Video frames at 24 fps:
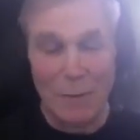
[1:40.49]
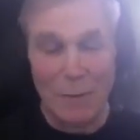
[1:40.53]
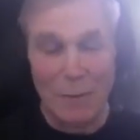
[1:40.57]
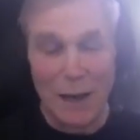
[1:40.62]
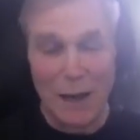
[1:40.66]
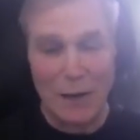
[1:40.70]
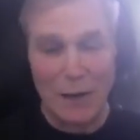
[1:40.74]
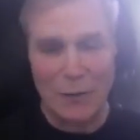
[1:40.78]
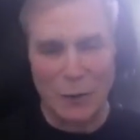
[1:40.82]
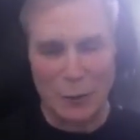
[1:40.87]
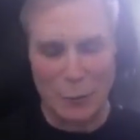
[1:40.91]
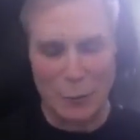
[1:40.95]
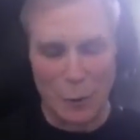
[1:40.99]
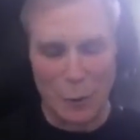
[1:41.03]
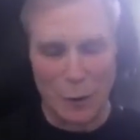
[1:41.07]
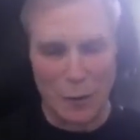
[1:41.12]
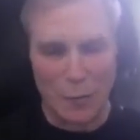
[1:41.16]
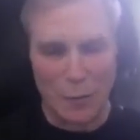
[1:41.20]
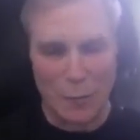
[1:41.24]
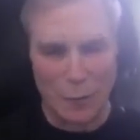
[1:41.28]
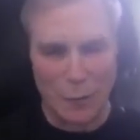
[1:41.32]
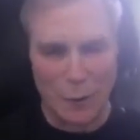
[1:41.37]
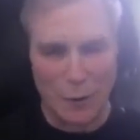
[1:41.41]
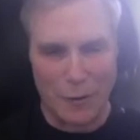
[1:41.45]
I actually
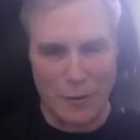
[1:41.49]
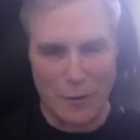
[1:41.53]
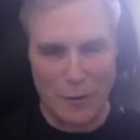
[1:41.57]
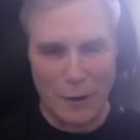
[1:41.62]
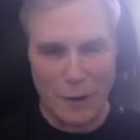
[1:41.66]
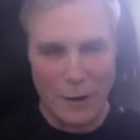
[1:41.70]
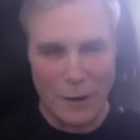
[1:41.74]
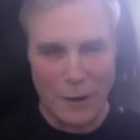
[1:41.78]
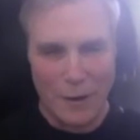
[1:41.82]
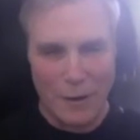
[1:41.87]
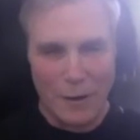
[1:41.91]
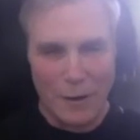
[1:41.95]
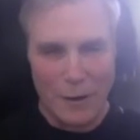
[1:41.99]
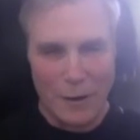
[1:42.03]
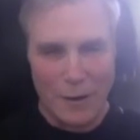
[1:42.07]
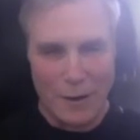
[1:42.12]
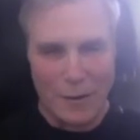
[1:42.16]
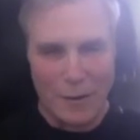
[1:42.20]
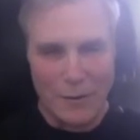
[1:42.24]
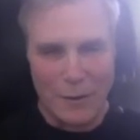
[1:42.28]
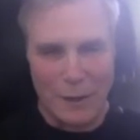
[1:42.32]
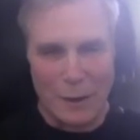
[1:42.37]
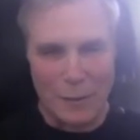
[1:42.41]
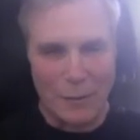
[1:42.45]
worked for
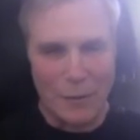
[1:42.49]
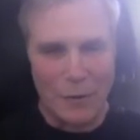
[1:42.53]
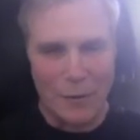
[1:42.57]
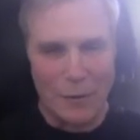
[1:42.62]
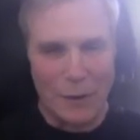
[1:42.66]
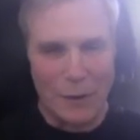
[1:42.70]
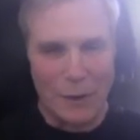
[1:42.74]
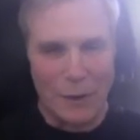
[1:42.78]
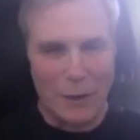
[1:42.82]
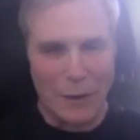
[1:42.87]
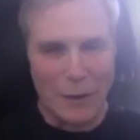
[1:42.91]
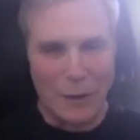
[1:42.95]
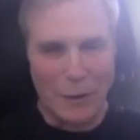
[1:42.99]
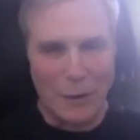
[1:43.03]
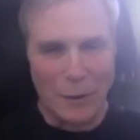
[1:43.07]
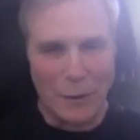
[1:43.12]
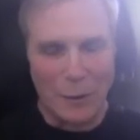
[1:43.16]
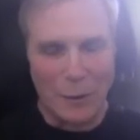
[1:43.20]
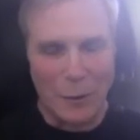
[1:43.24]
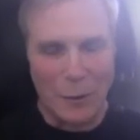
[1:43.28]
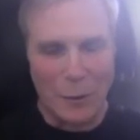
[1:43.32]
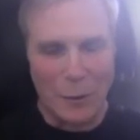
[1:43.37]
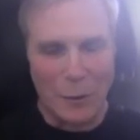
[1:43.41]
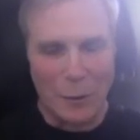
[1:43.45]
some of the
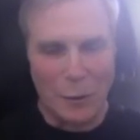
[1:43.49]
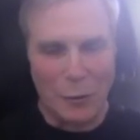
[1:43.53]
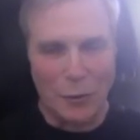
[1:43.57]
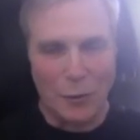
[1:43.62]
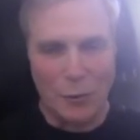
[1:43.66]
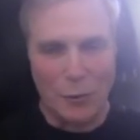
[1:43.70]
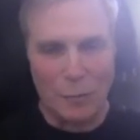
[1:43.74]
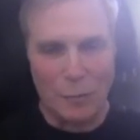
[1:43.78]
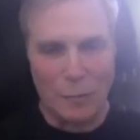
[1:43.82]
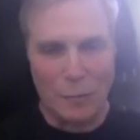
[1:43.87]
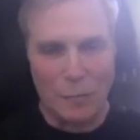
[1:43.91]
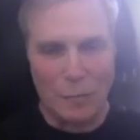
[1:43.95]
your older